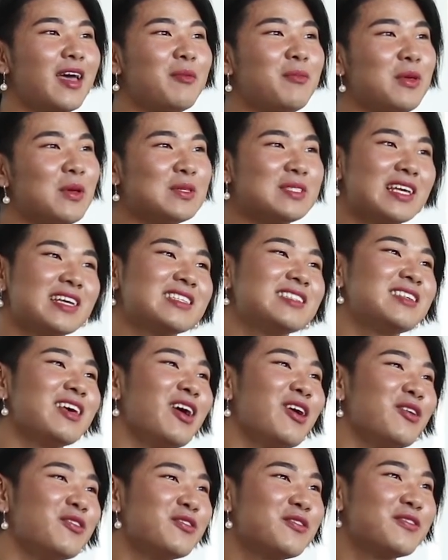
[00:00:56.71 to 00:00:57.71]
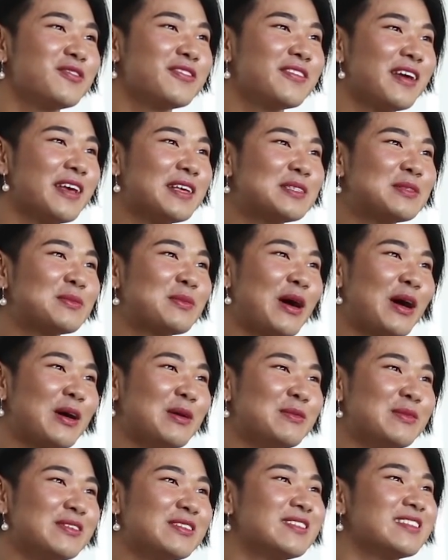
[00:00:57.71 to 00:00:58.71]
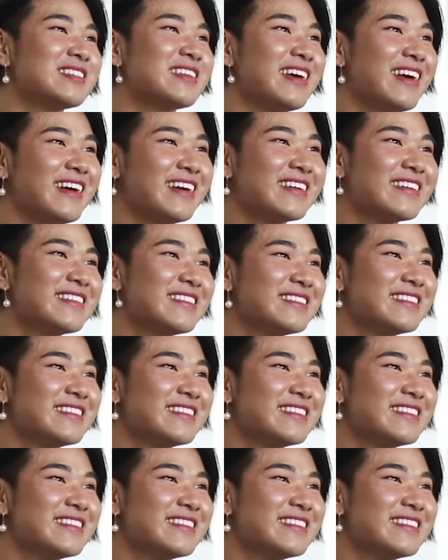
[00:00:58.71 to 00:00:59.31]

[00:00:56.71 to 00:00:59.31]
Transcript: music itself inspired me to sing